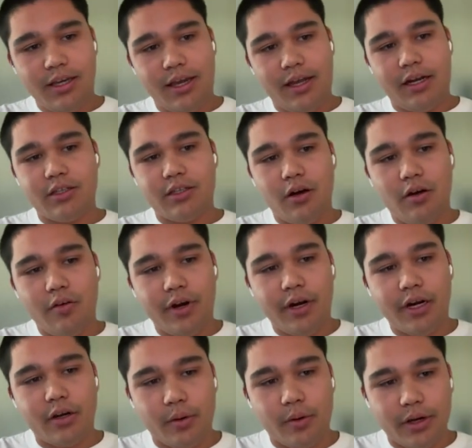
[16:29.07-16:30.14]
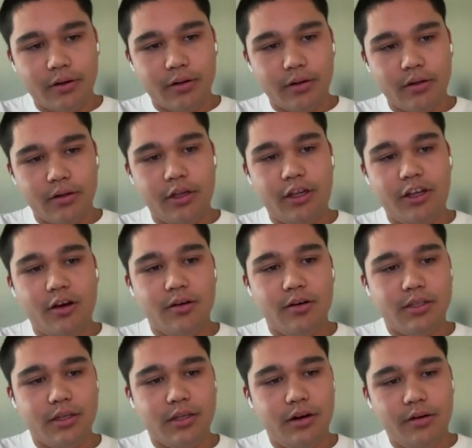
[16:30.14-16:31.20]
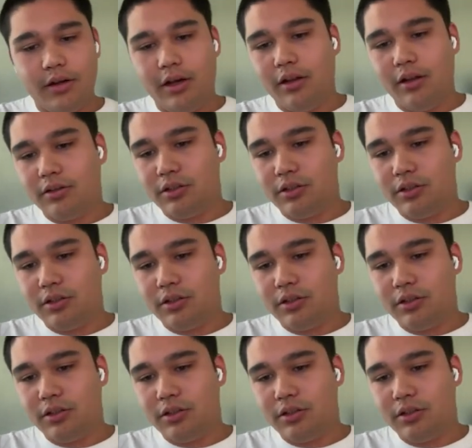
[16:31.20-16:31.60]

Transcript: And it's all very quick. It goes here, hello,